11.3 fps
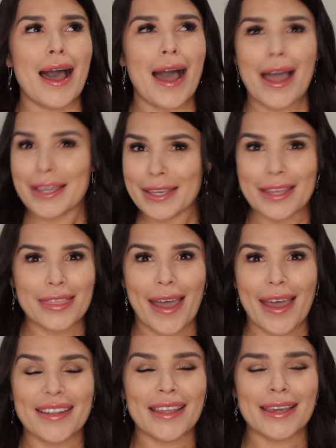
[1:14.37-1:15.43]
I get
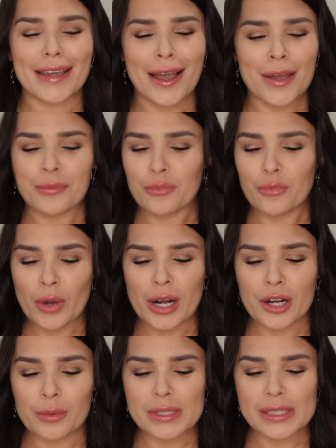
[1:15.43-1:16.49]
that, like I'm
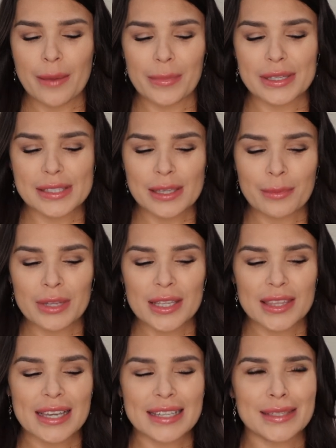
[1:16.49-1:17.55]
100%, but some of the
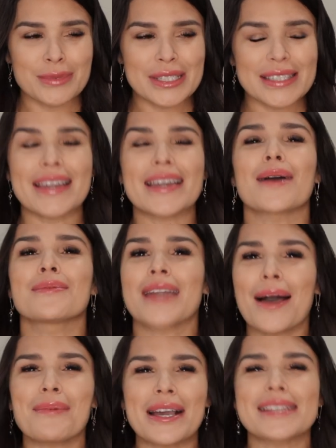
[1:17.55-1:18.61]
things I'm just like, I'm
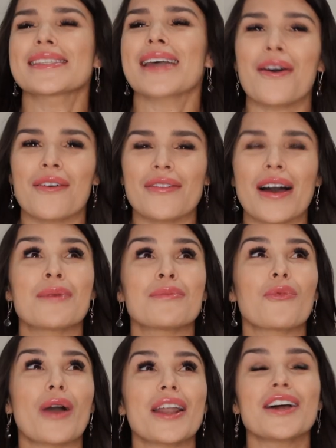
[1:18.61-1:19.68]
not myself.
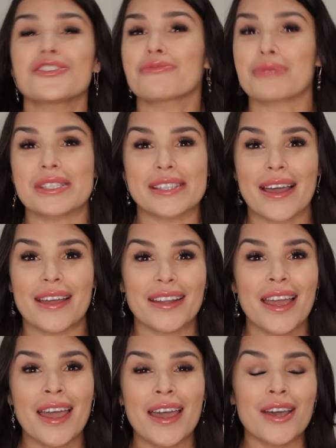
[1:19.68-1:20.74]
I'm 100%
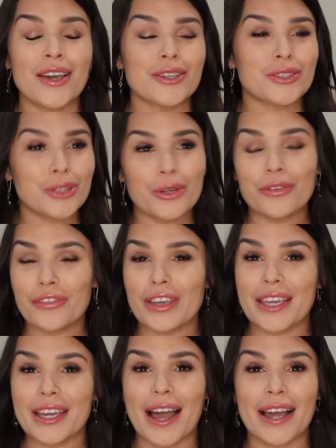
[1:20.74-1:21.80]

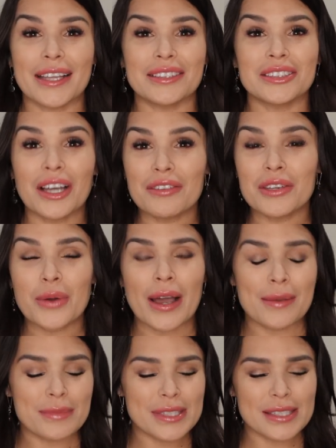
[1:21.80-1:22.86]
goofy. I love you,
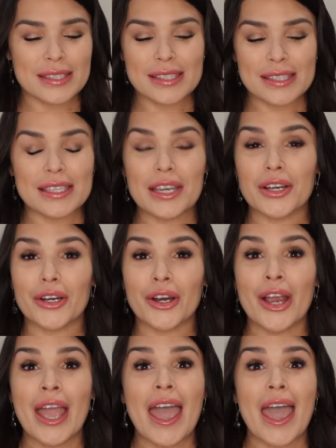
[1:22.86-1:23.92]
I'm
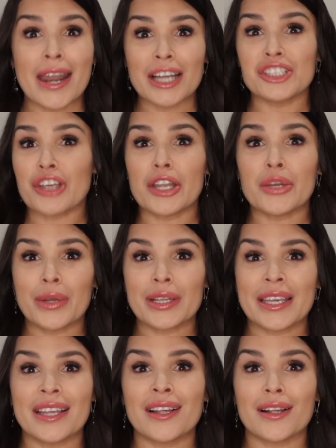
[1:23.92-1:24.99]
sincere, and I
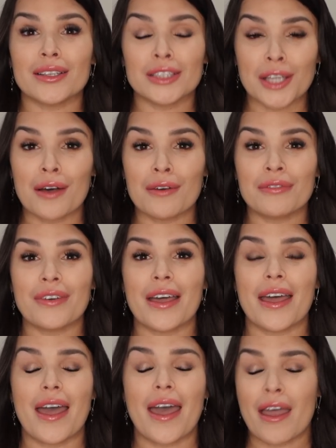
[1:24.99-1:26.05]
genuinely love
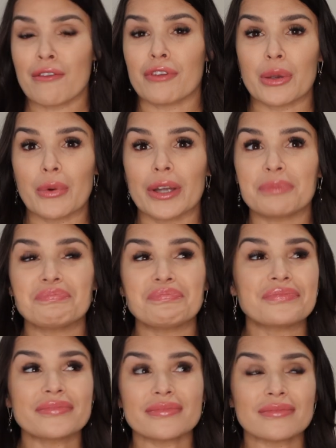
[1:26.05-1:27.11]
everyone.
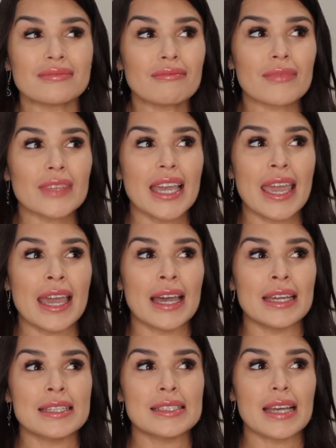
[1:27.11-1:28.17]

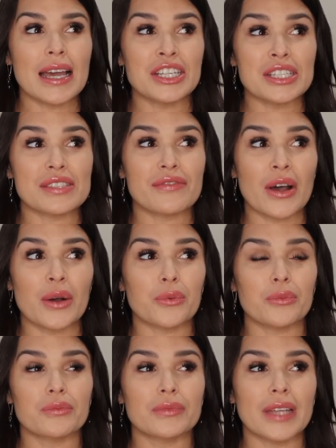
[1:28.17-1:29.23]
And I just
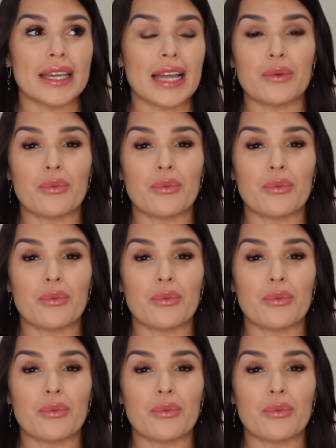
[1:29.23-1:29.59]
felt like